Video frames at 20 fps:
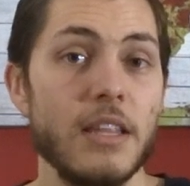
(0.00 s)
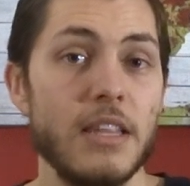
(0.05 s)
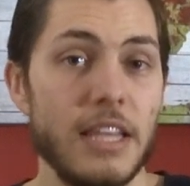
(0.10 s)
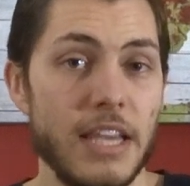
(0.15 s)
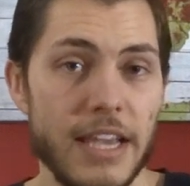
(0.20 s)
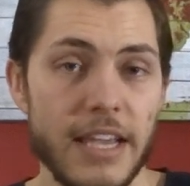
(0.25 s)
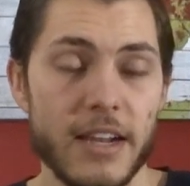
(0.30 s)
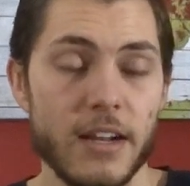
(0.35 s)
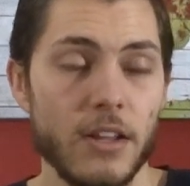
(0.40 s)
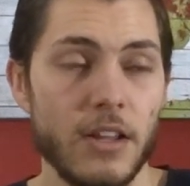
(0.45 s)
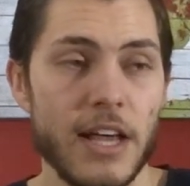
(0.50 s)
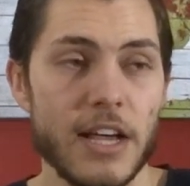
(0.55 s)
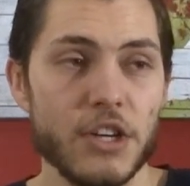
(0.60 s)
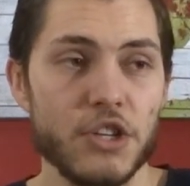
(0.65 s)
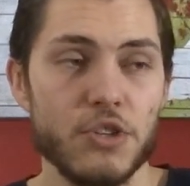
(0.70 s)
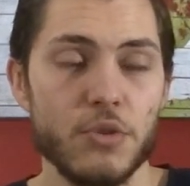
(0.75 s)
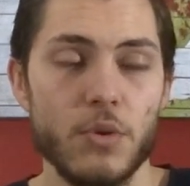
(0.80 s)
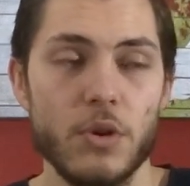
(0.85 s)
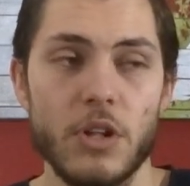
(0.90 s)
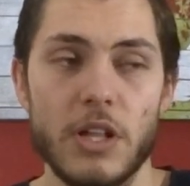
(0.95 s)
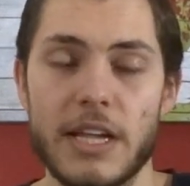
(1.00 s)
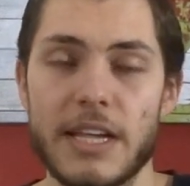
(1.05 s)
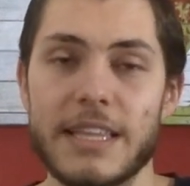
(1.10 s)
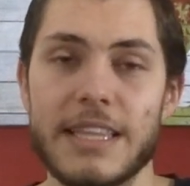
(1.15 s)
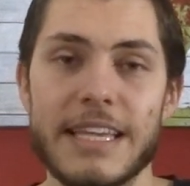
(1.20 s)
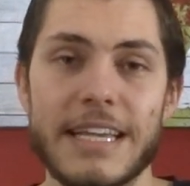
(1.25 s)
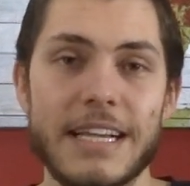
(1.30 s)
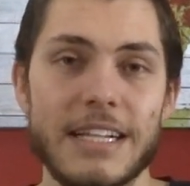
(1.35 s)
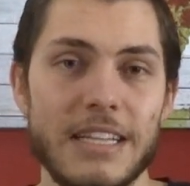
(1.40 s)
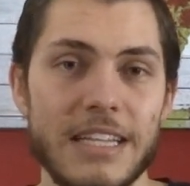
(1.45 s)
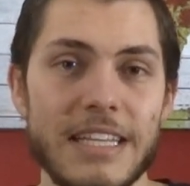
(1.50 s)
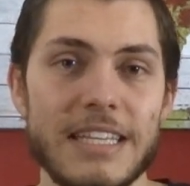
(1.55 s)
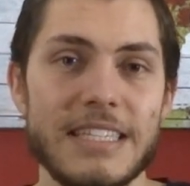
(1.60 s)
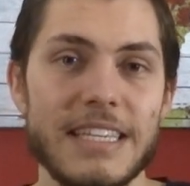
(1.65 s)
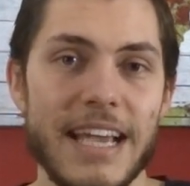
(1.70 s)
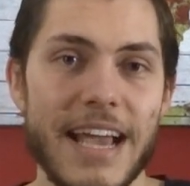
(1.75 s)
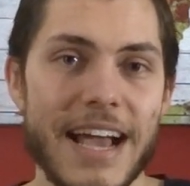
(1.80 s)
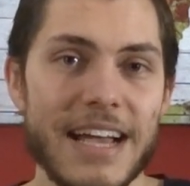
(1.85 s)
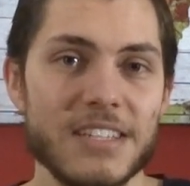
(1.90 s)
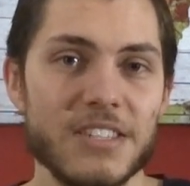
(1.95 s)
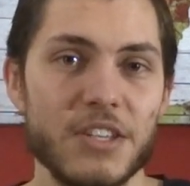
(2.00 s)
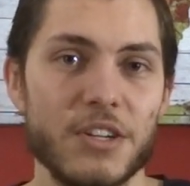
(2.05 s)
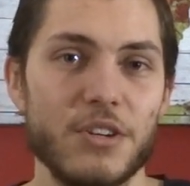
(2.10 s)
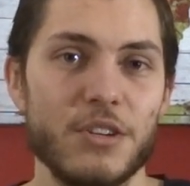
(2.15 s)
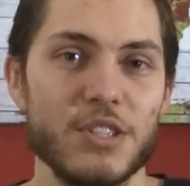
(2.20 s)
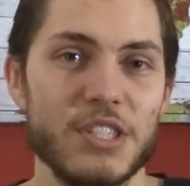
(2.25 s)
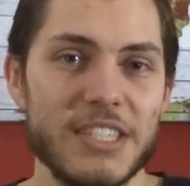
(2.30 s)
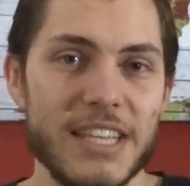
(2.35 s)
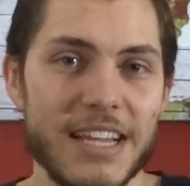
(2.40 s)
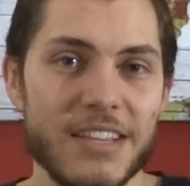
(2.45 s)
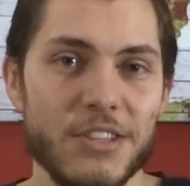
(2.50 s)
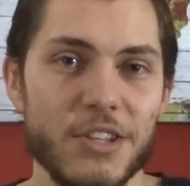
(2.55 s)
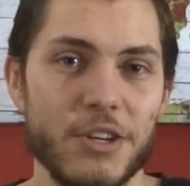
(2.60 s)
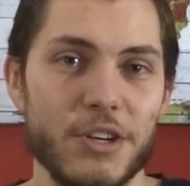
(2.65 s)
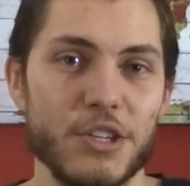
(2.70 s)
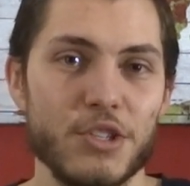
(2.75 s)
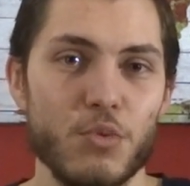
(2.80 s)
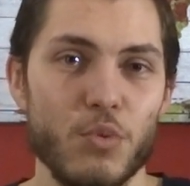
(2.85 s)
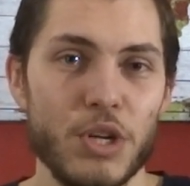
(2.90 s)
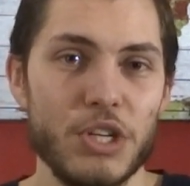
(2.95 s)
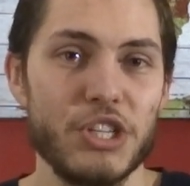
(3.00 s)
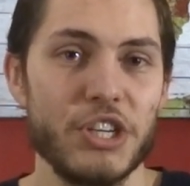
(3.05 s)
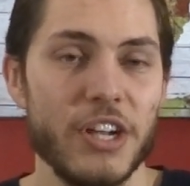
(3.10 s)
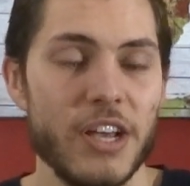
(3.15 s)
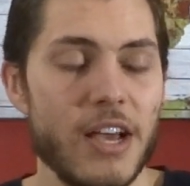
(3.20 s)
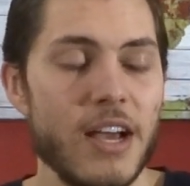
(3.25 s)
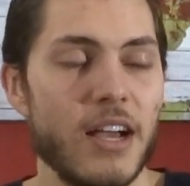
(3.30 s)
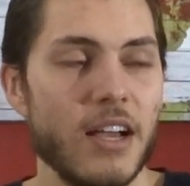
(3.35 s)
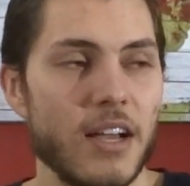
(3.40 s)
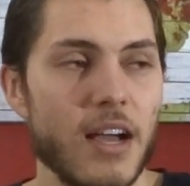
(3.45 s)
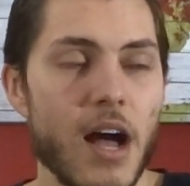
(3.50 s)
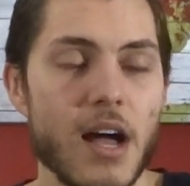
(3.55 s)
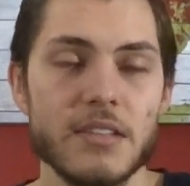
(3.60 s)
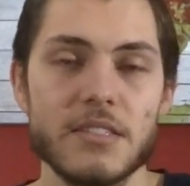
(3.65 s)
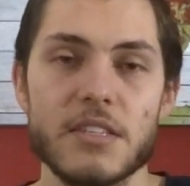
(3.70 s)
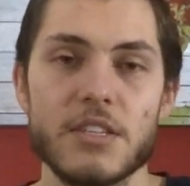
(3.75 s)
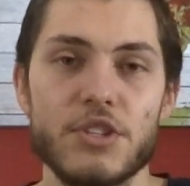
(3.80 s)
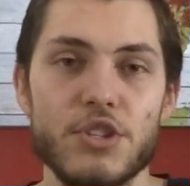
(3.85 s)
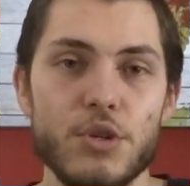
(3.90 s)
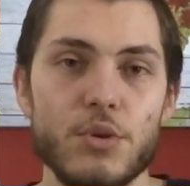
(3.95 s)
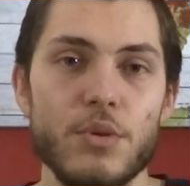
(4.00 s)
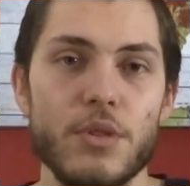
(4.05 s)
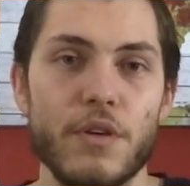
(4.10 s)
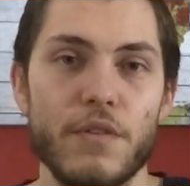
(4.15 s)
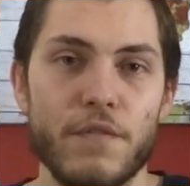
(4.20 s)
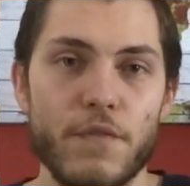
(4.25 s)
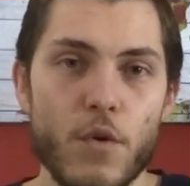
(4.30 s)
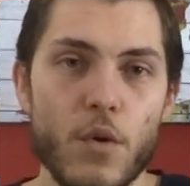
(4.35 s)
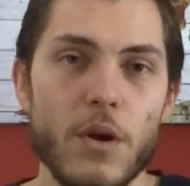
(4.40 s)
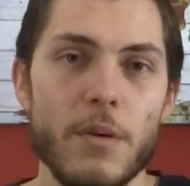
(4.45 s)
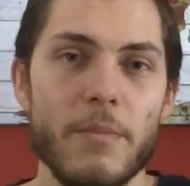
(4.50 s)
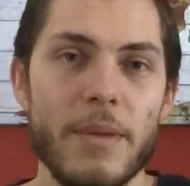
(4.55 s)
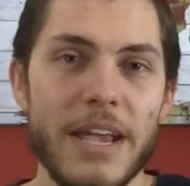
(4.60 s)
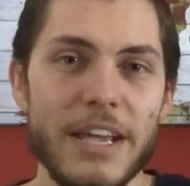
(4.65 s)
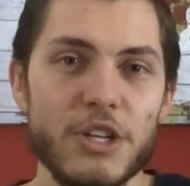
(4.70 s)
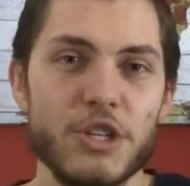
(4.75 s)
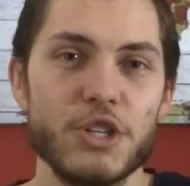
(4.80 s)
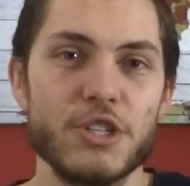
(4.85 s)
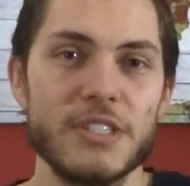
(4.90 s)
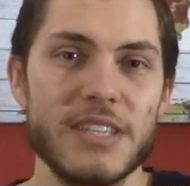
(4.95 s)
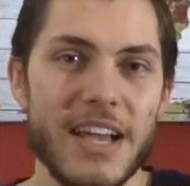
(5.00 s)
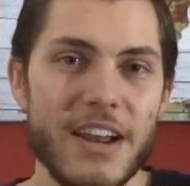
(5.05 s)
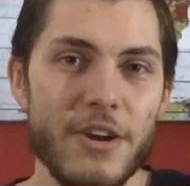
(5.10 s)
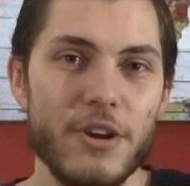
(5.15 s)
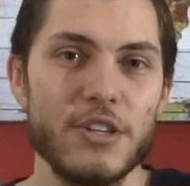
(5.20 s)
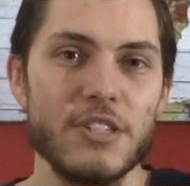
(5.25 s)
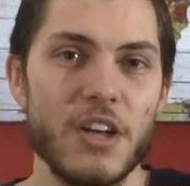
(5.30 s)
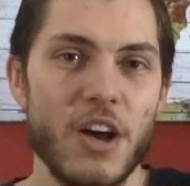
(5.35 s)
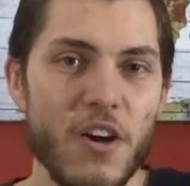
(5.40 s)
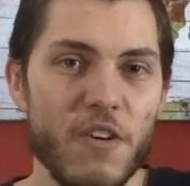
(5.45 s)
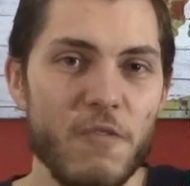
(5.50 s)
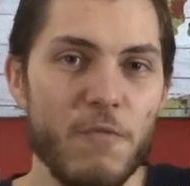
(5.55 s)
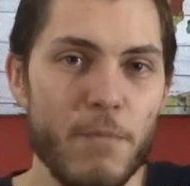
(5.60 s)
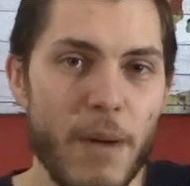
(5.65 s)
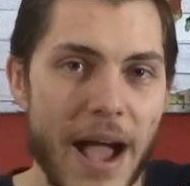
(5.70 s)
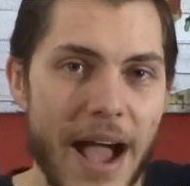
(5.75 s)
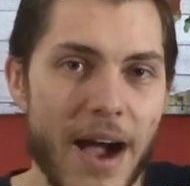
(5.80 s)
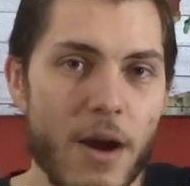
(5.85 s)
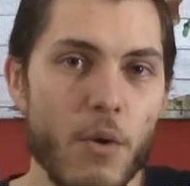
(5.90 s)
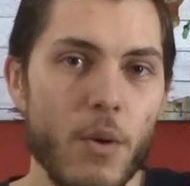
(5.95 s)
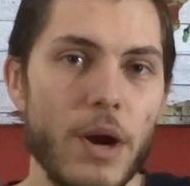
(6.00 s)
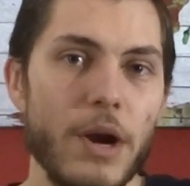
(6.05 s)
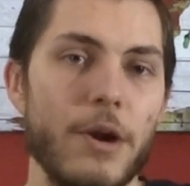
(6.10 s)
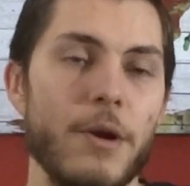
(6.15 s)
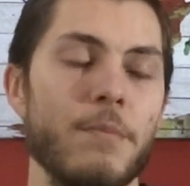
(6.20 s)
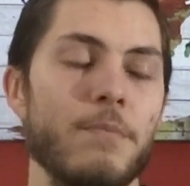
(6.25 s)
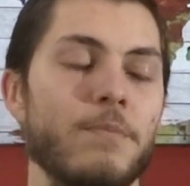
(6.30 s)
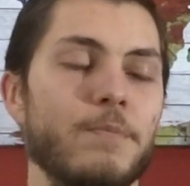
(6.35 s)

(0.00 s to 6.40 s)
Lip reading: the intellectual, and the ecclesiastical centers, which constitute the four major centers of power.